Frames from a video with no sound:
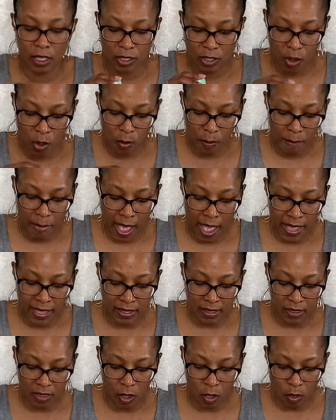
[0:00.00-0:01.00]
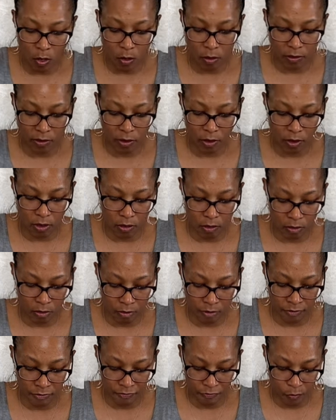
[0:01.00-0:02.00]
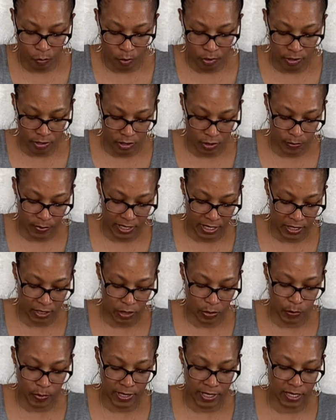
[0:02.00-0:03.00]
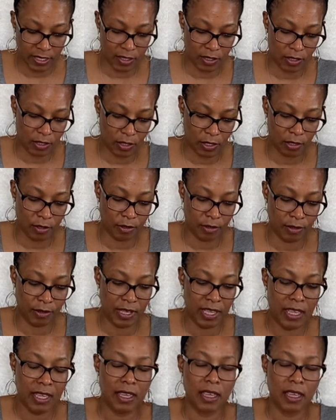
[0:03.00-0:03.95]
So my whole goal for 2022